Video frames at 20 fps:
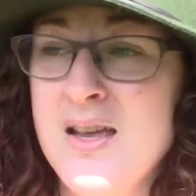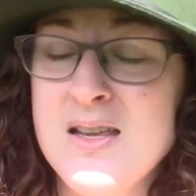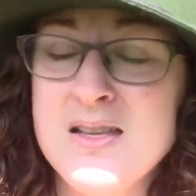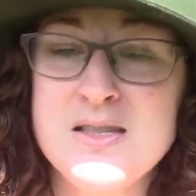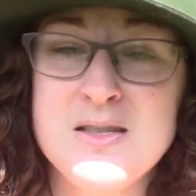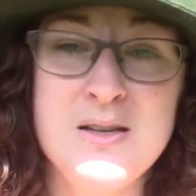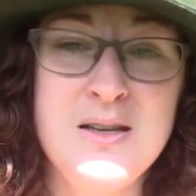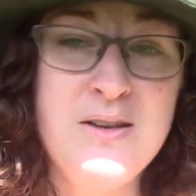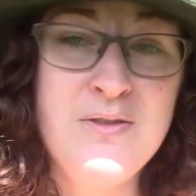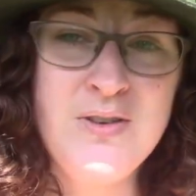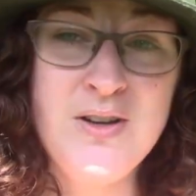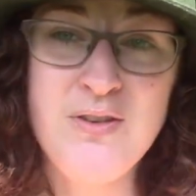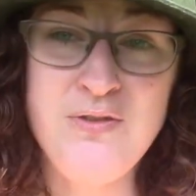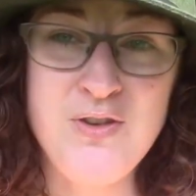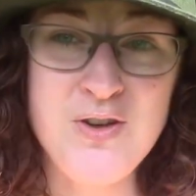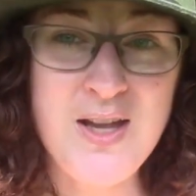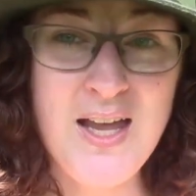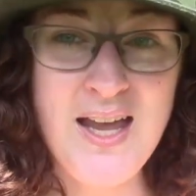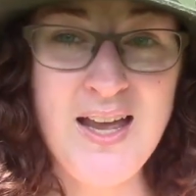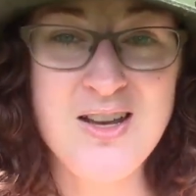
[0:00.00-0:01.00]
So even if
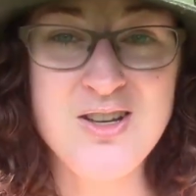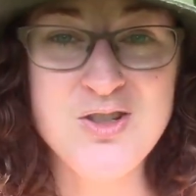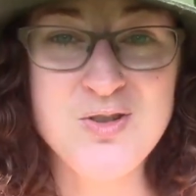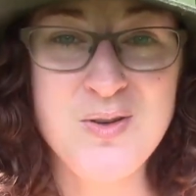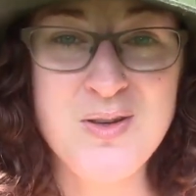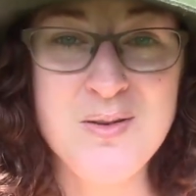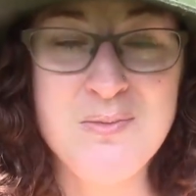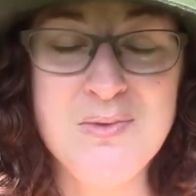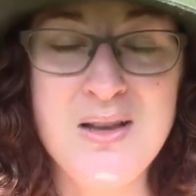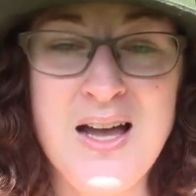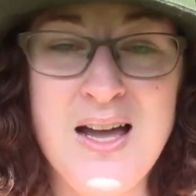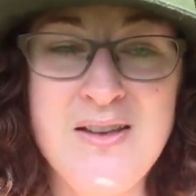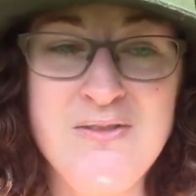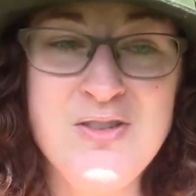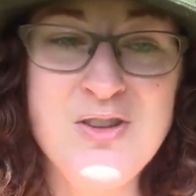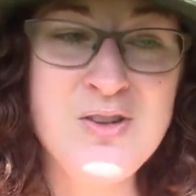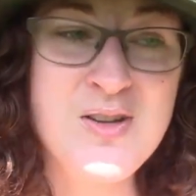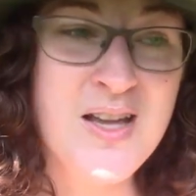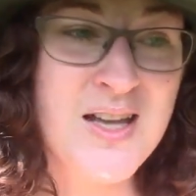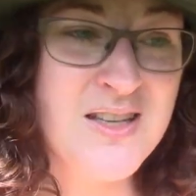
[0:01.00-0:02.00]
you can't join him
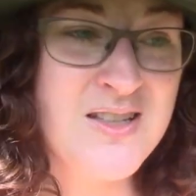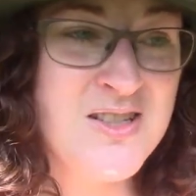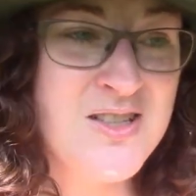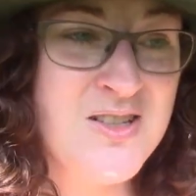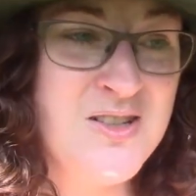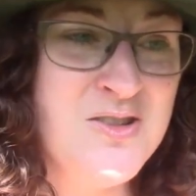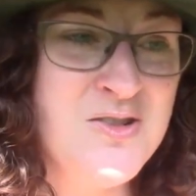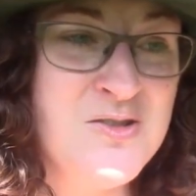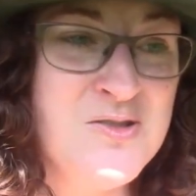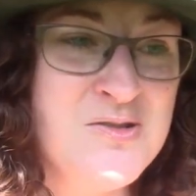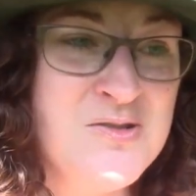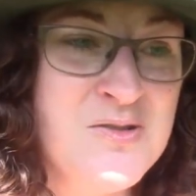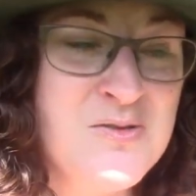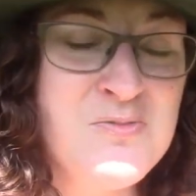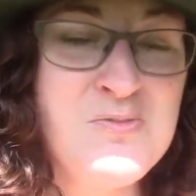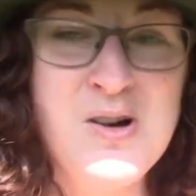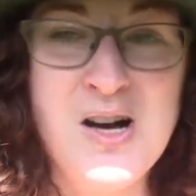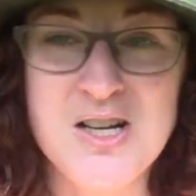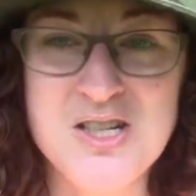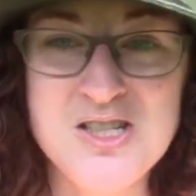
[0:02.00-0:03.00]
live, you get to
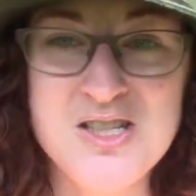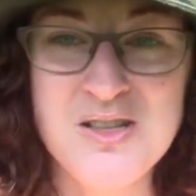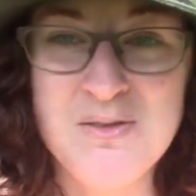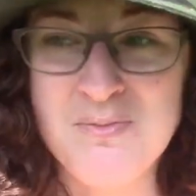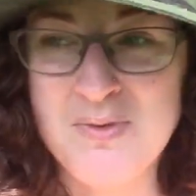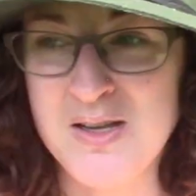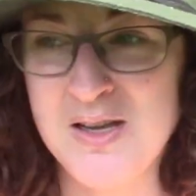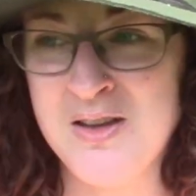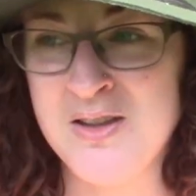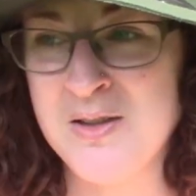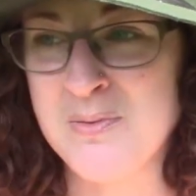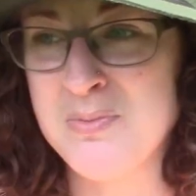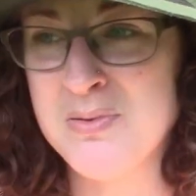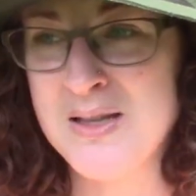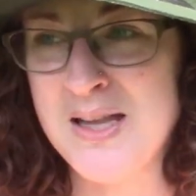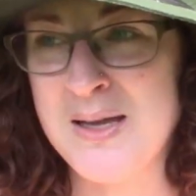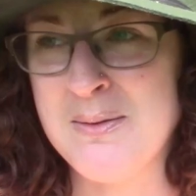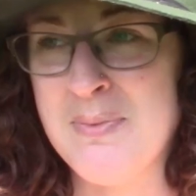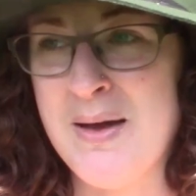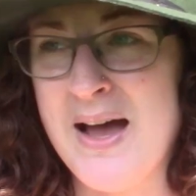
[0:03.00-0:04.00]
watch them on the
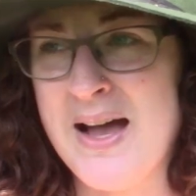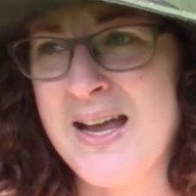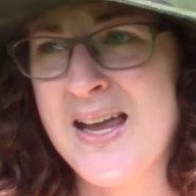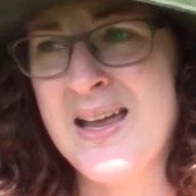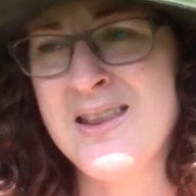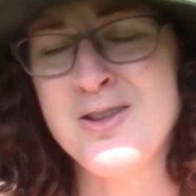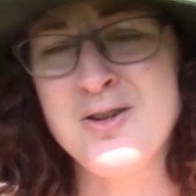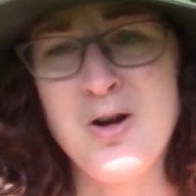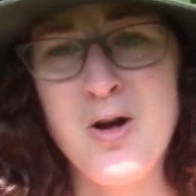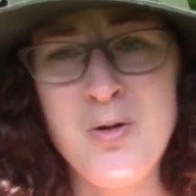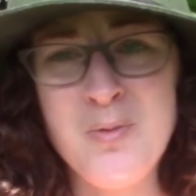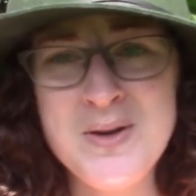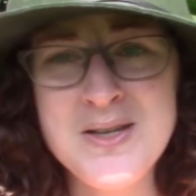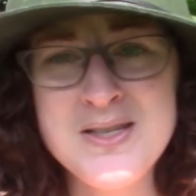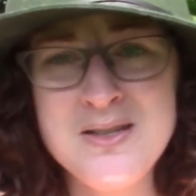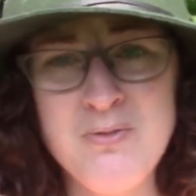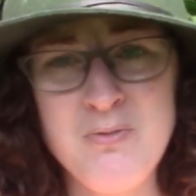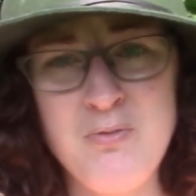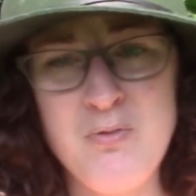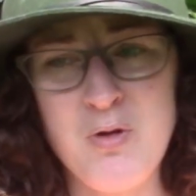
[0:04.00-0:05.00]
playback, and they're always
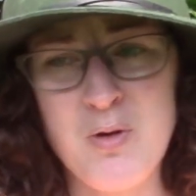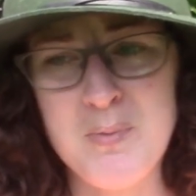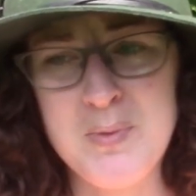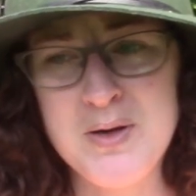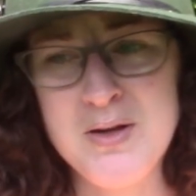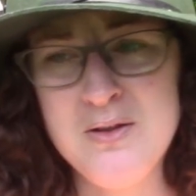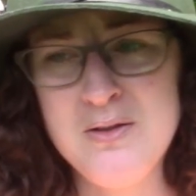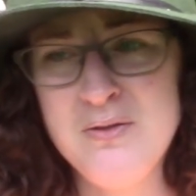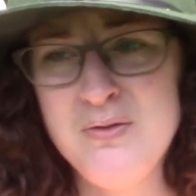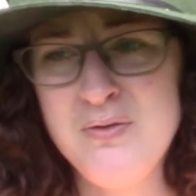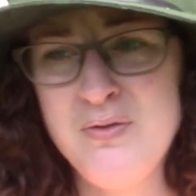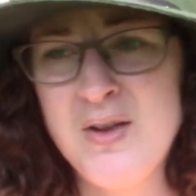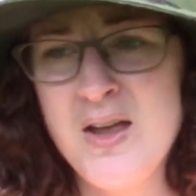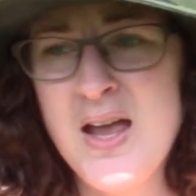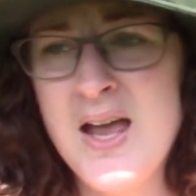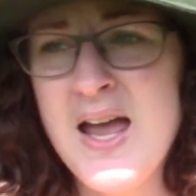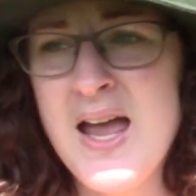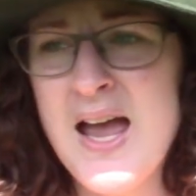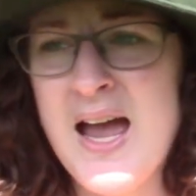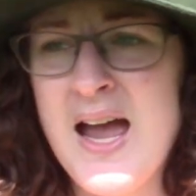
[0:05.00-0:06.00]
informative
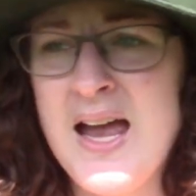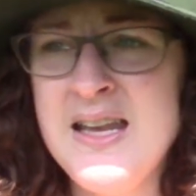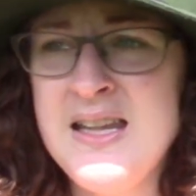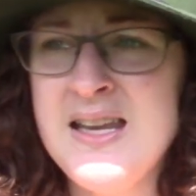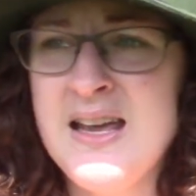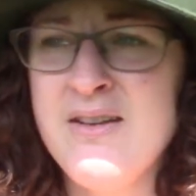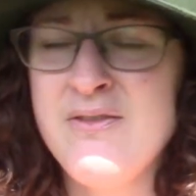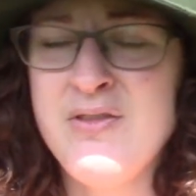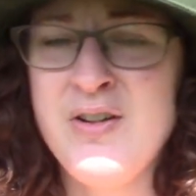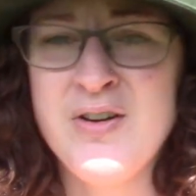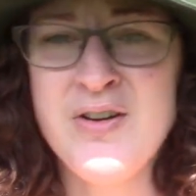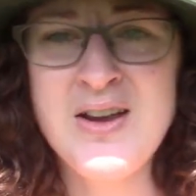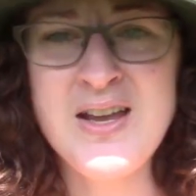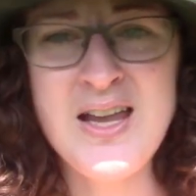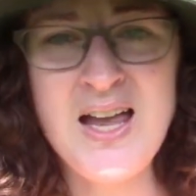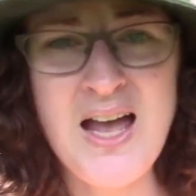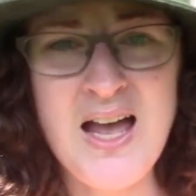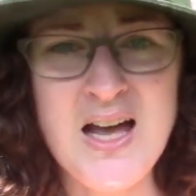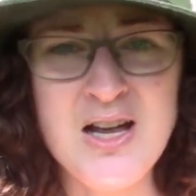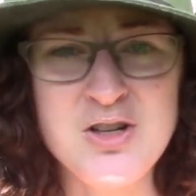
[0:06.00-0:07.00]
and yet very
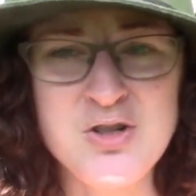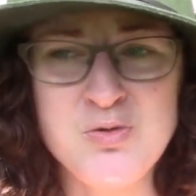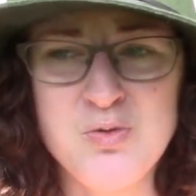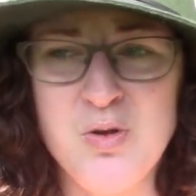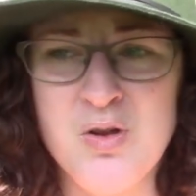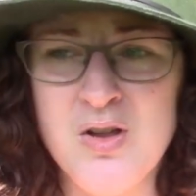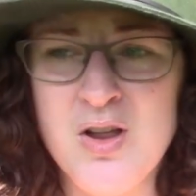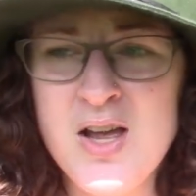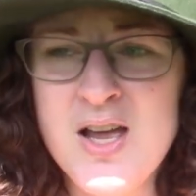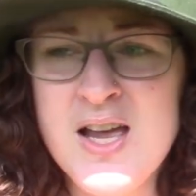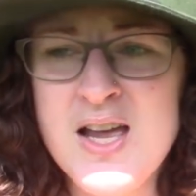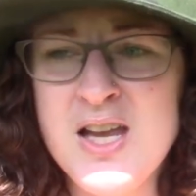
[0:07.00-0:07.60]
casual.